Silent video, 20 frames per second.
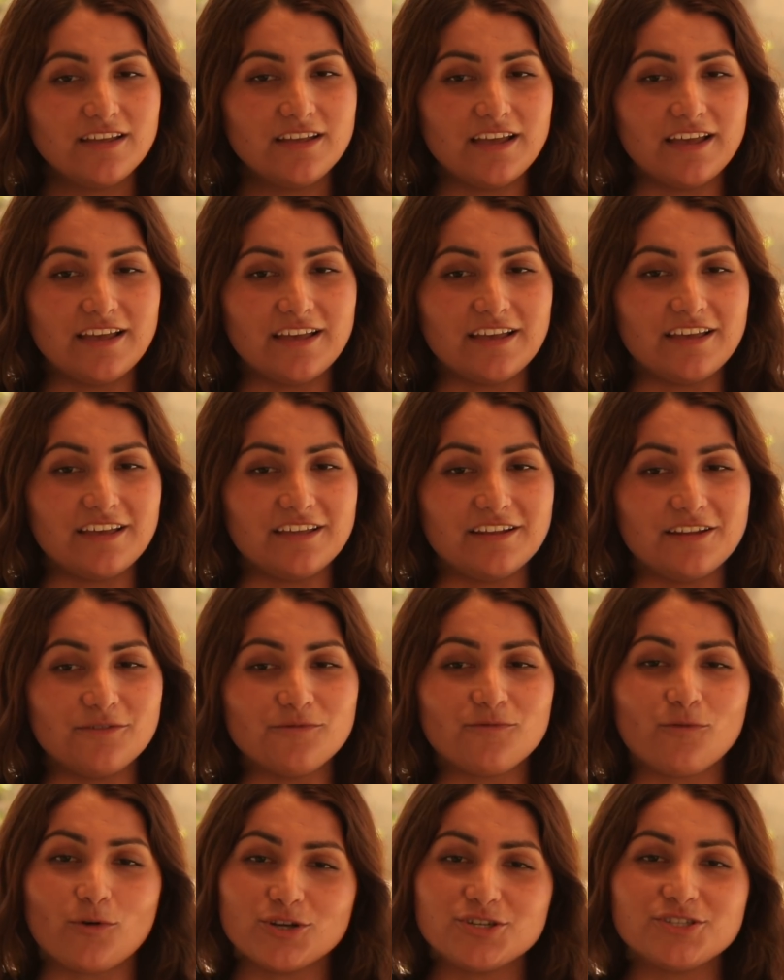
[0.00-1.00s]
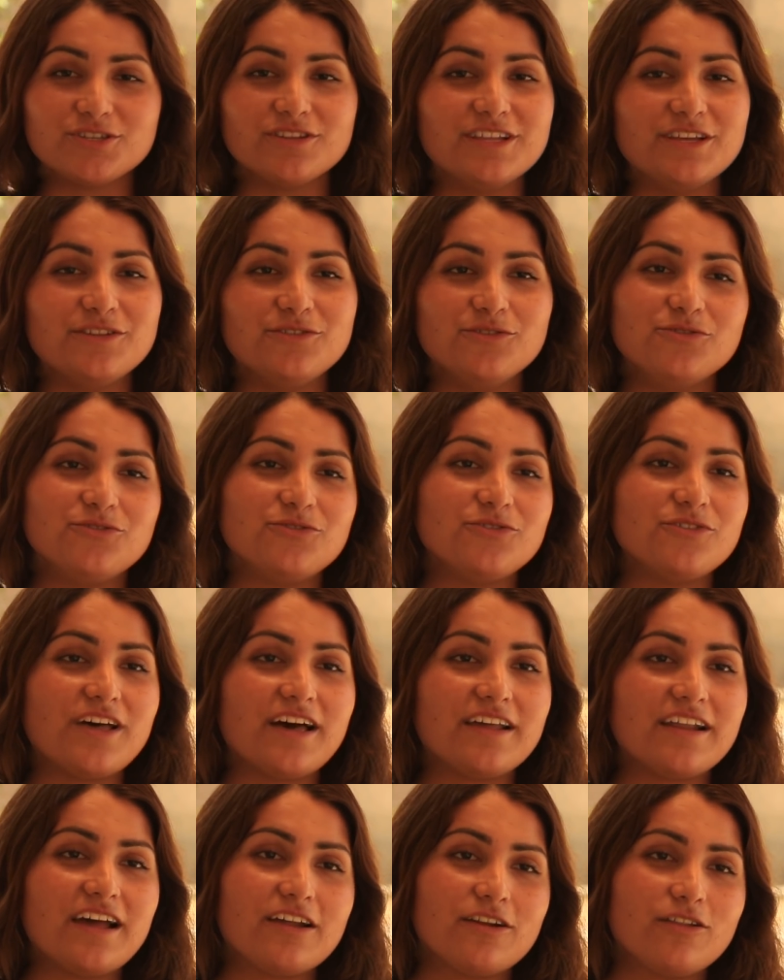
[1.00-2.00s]
And unfortunately, due to
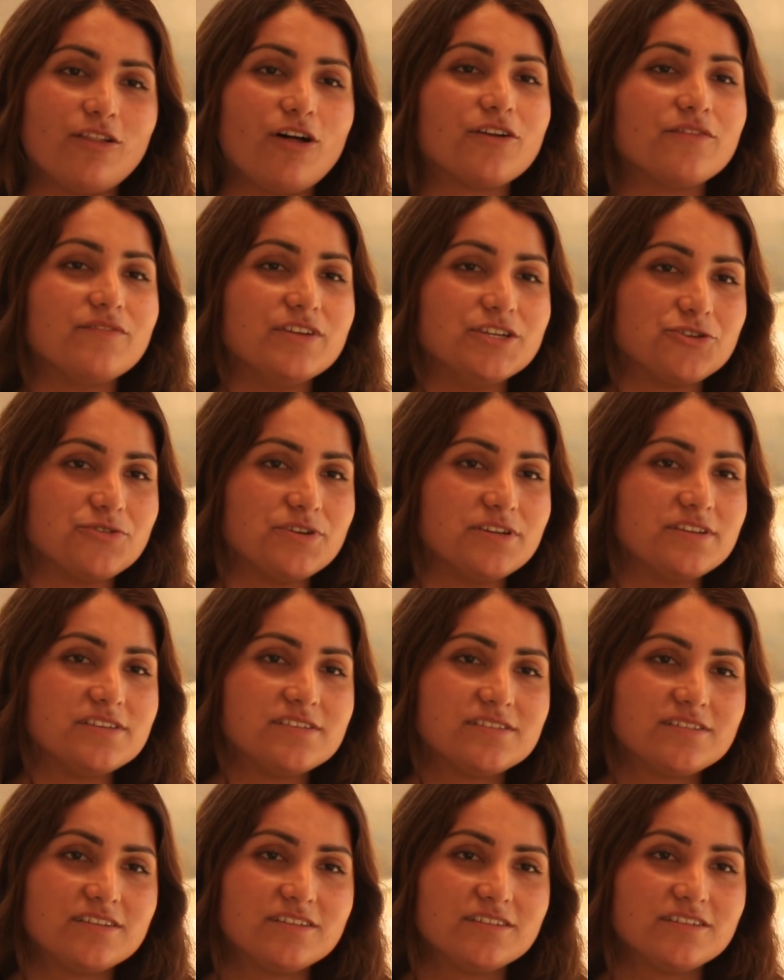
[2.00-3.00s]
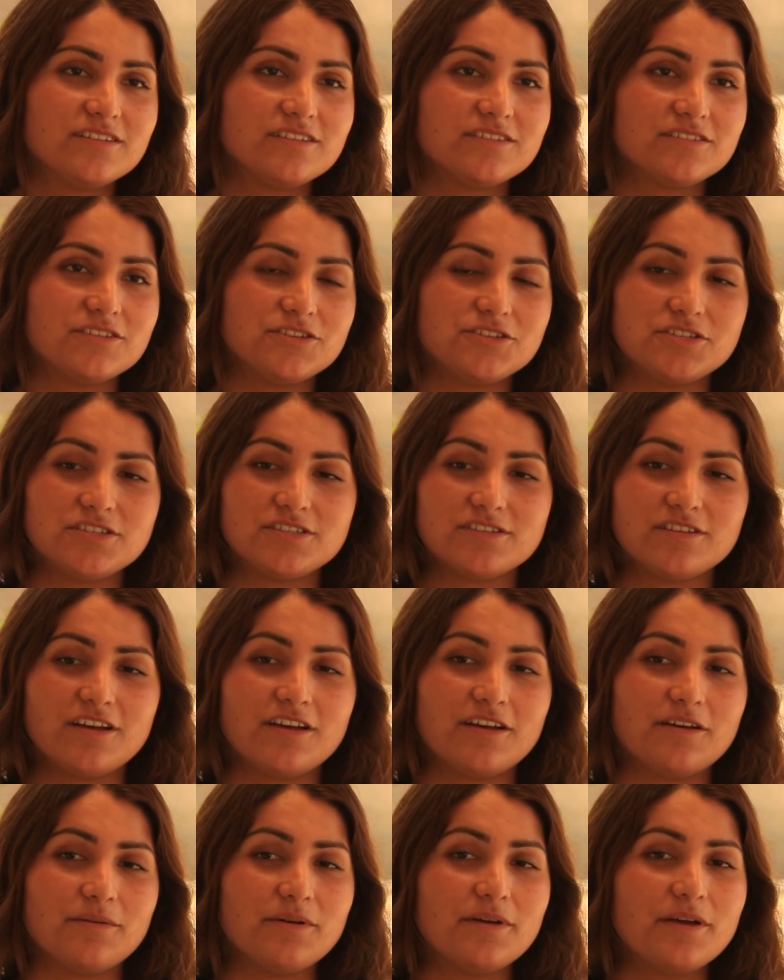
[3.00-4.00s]
that, I had a lot of injuries, such as
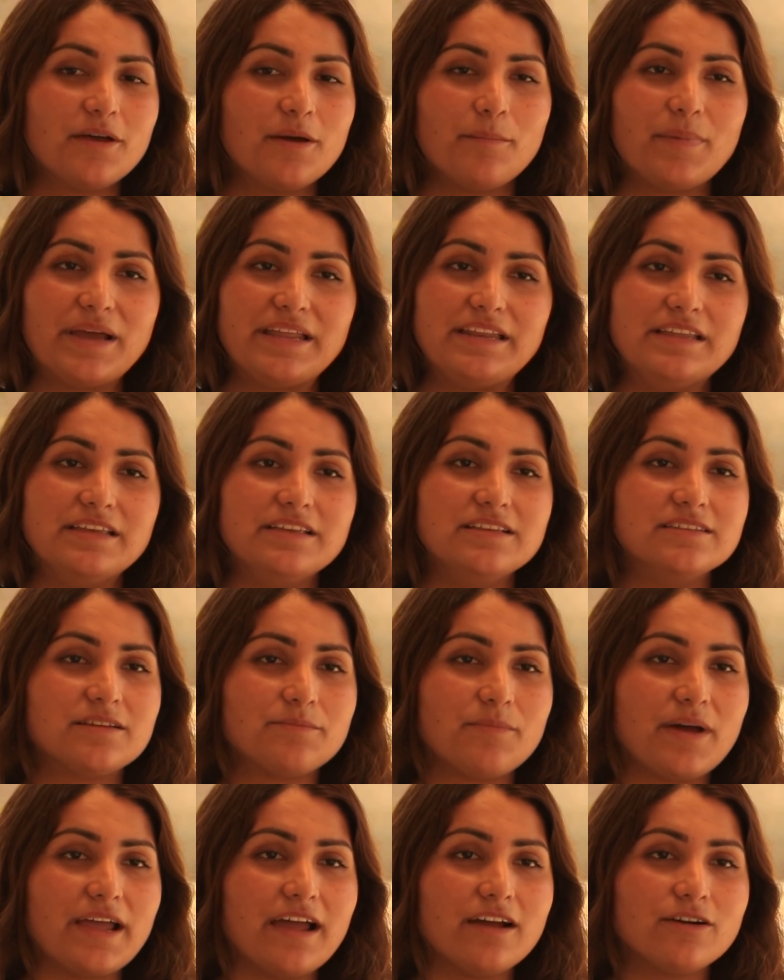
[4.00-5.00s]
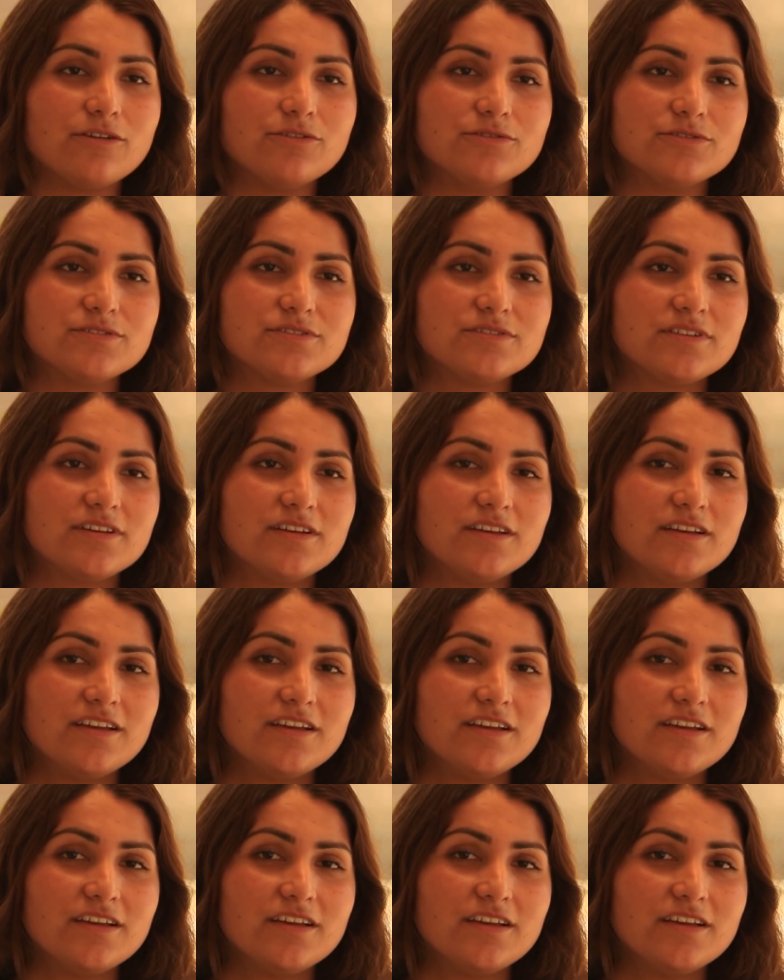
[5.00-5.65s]
my knees and my ankles.